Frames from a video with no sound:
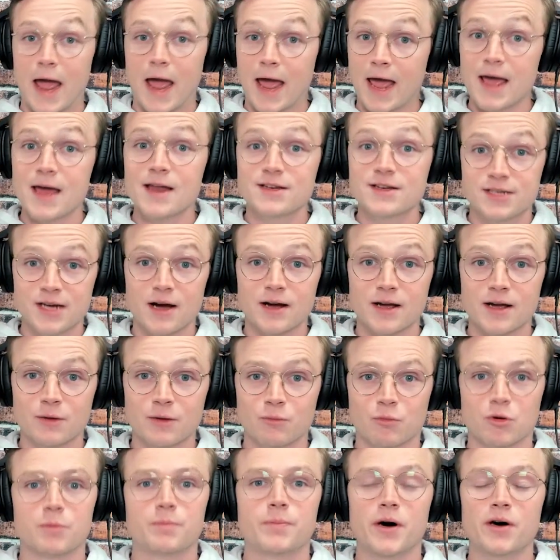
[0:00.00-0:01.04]
and Duggan
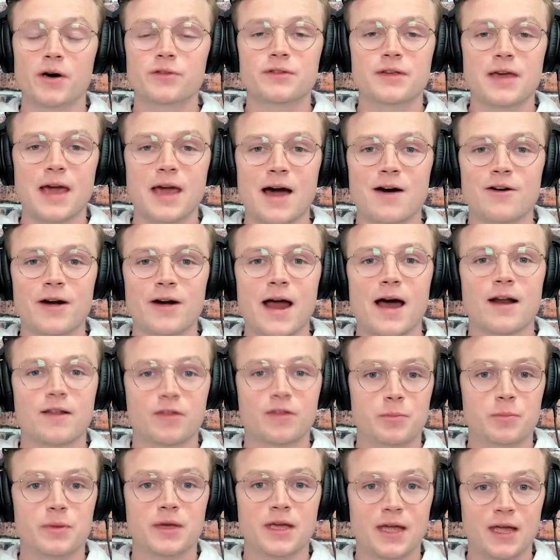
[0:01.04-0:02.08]
were both counted out at
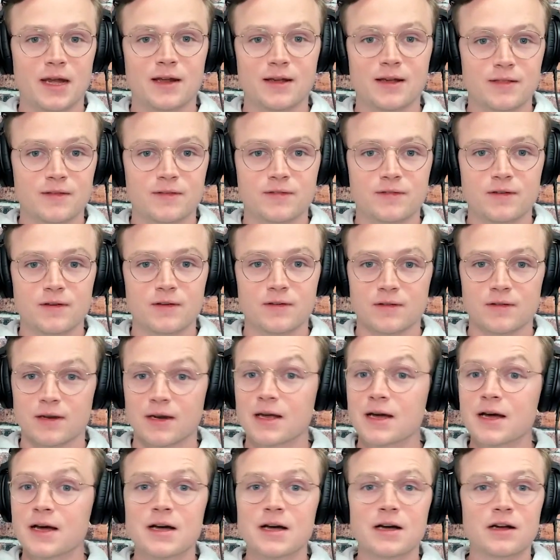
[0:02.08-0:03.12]
the beginning of the season.
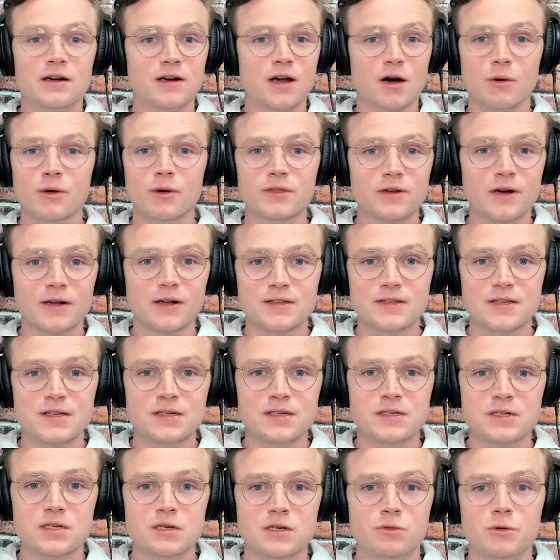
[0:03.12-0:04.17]
No one thought
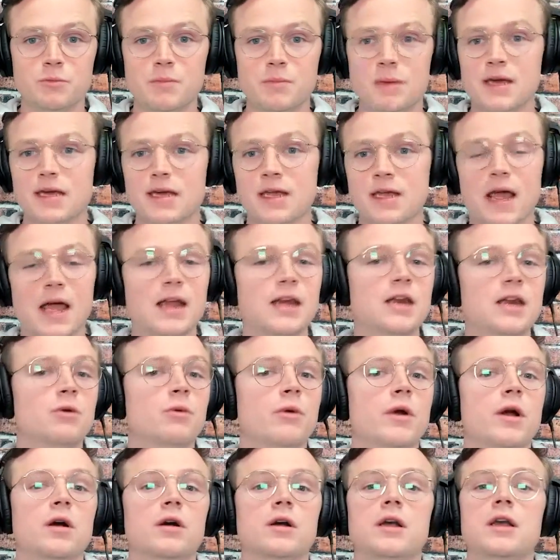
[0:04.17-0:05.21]
TCU would make it
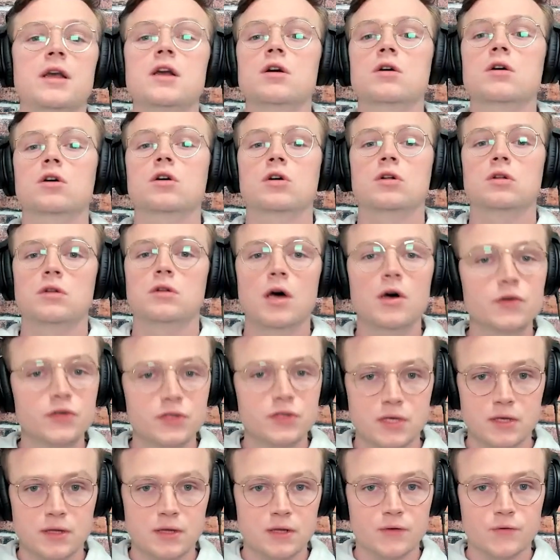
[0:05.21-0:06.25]
anywhere near close
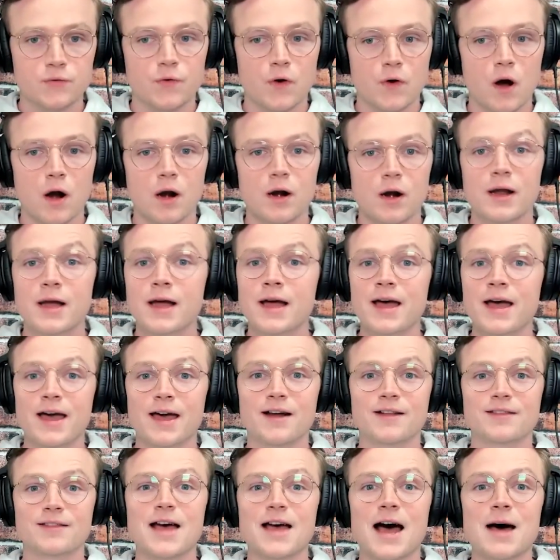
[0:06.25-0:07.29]
to this far. And
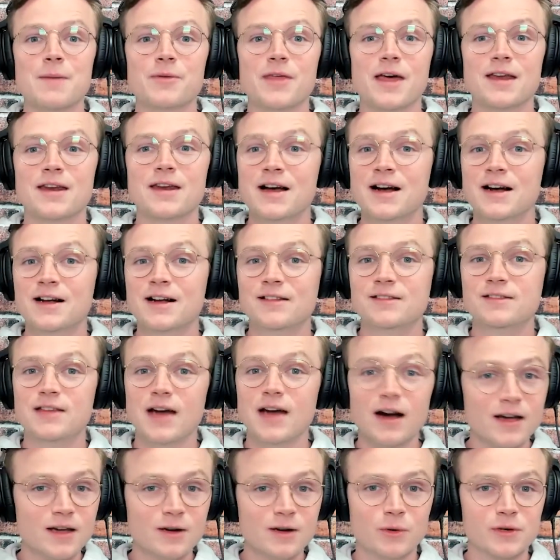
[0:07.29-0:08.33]
on top of that,
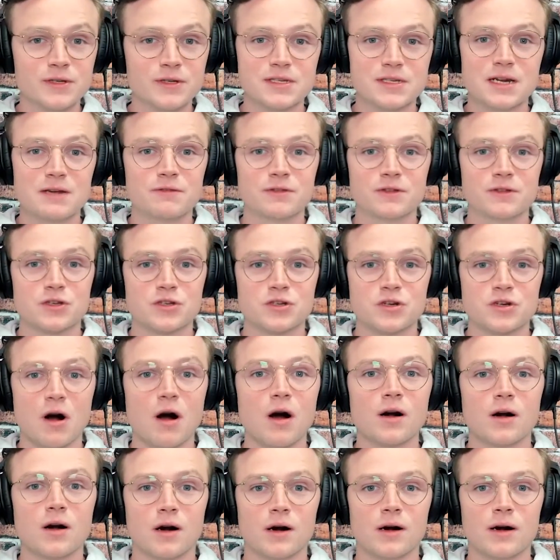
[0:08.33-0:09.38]
Duggan wasn't even the
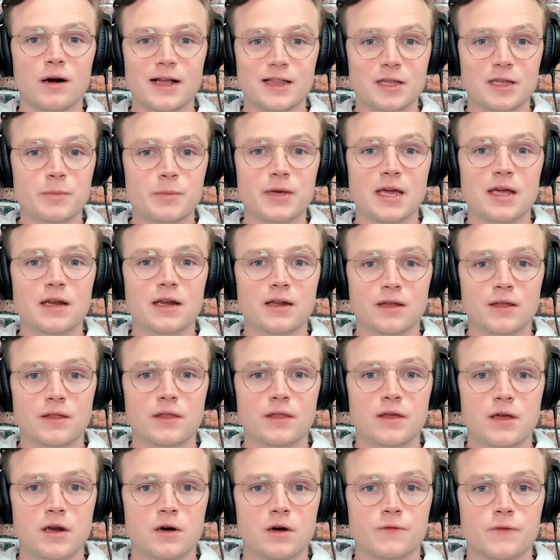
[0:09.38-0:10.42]
starter at the beginning of
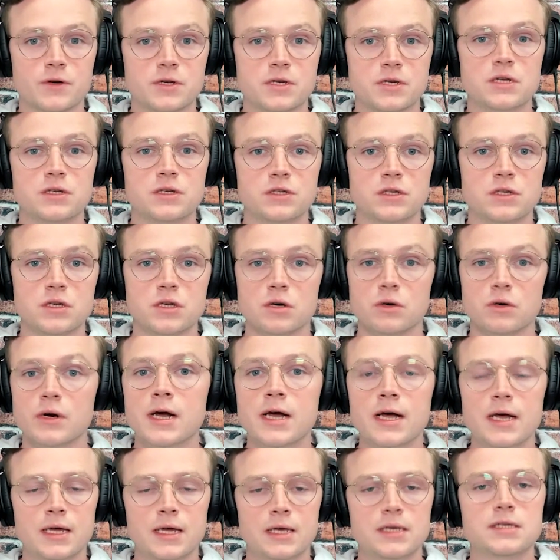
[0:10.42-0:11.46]
the year for TCU.
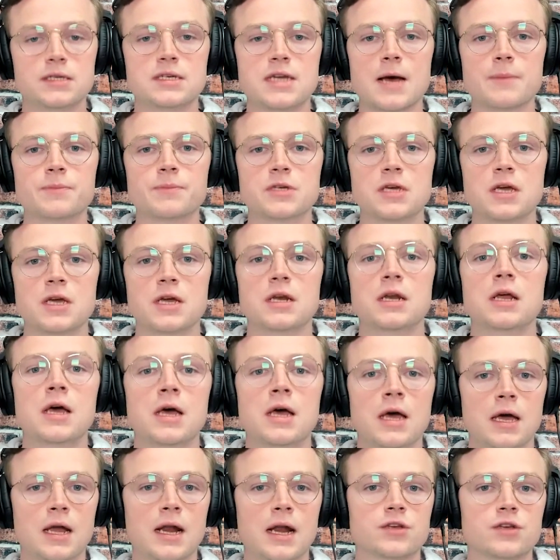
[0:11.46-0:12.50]
He steps in
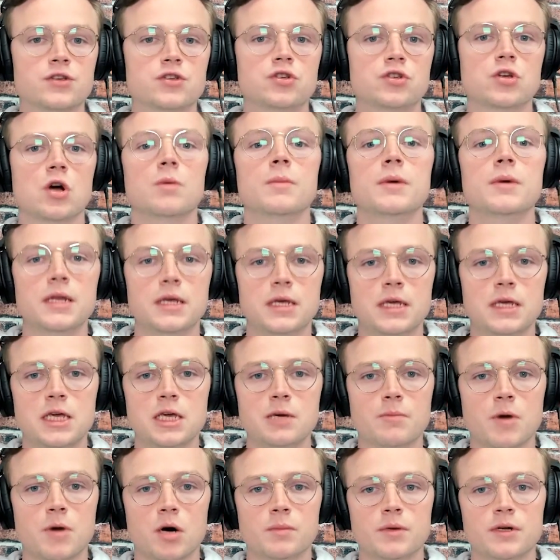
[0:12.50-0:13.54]
and has so many key
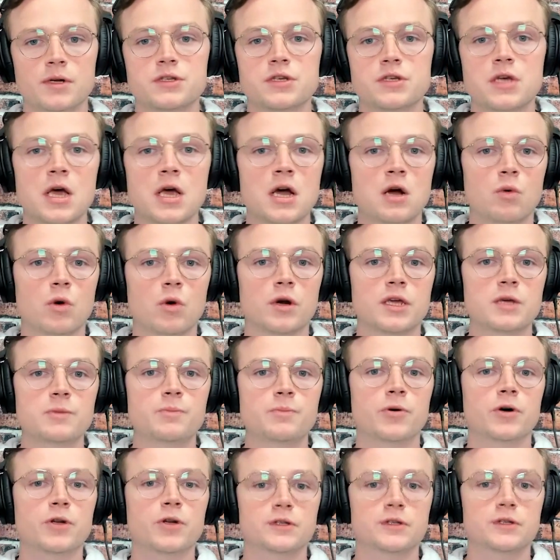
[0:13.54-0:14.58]
moments where he
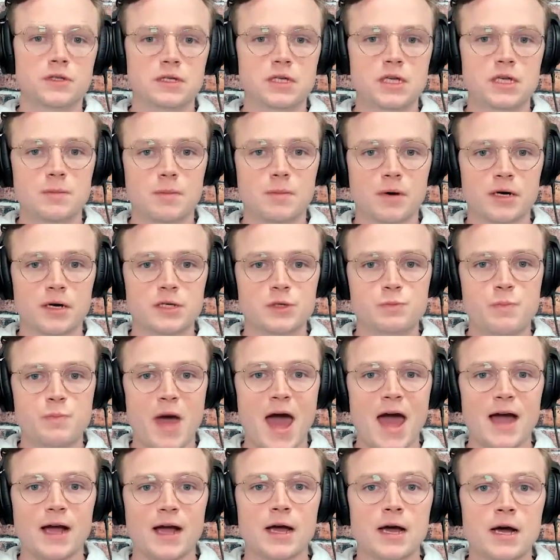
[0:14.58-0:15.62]
puts the team on his
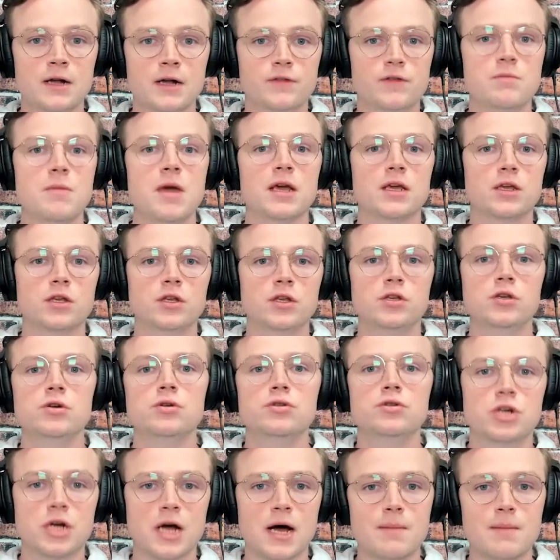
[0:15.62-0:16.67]
back to make
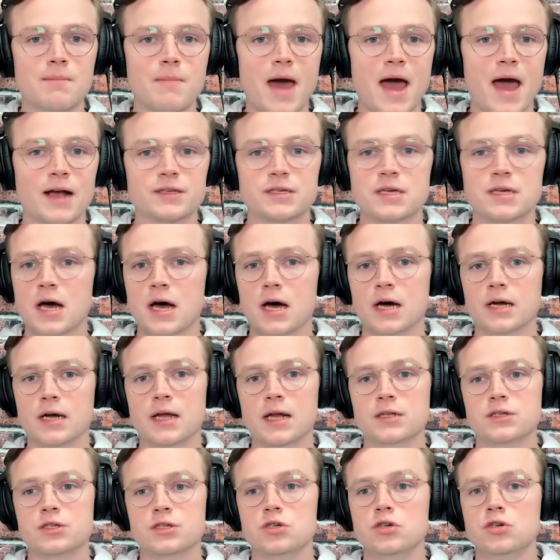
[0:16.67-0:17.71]
huge comebacks
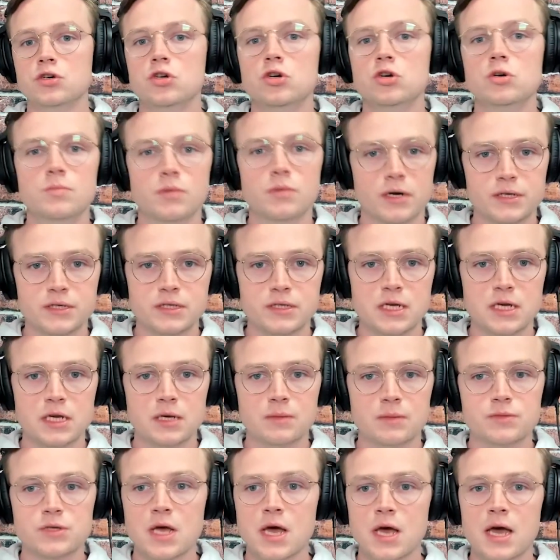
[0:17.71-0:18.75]
against numerous
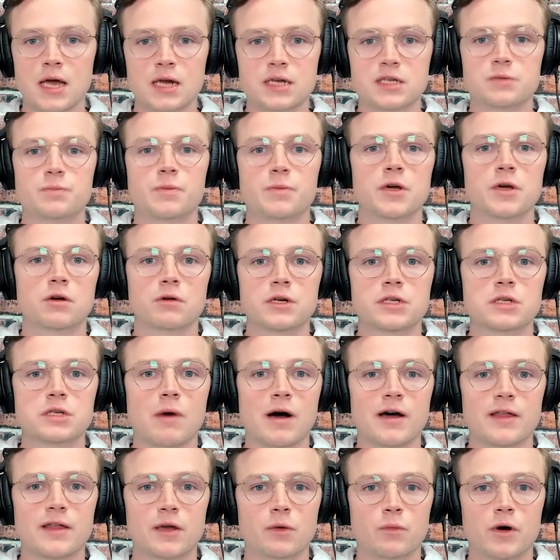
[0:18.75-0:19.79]
teams, and is a big reason
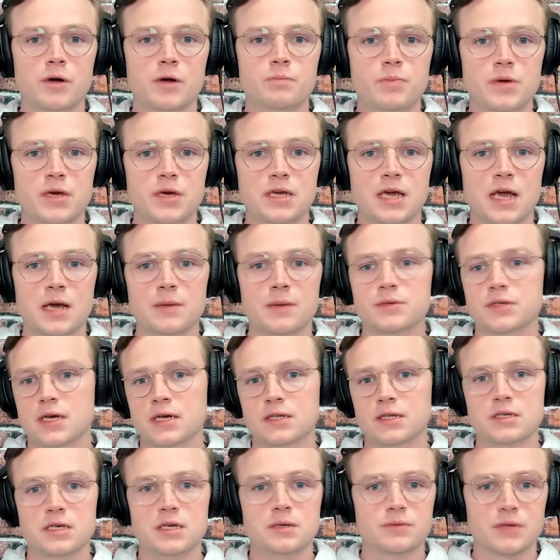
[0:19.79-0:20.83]
why they won big games
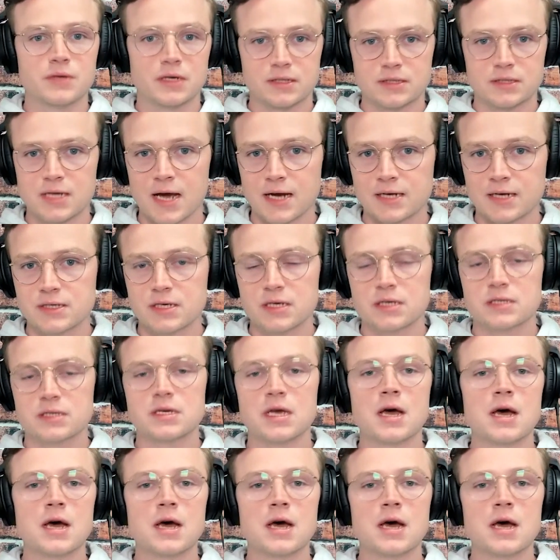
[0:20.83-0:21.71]
against teams like Texas,